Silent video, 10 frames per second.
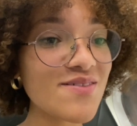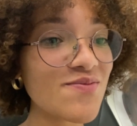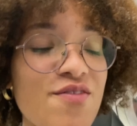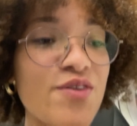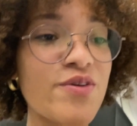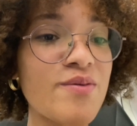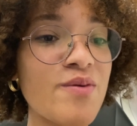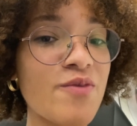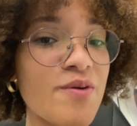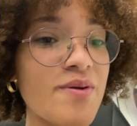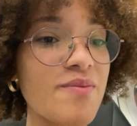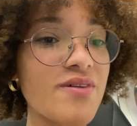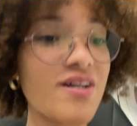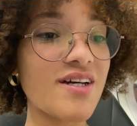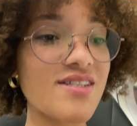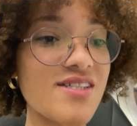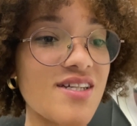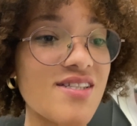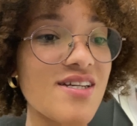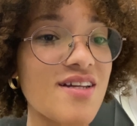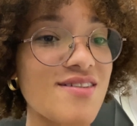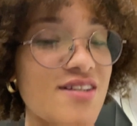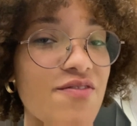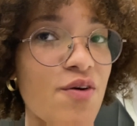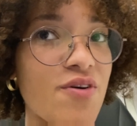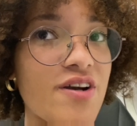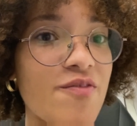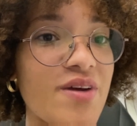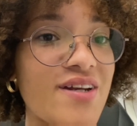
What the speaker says: If there would have been more people at TSA and stuff, I wouldn't have made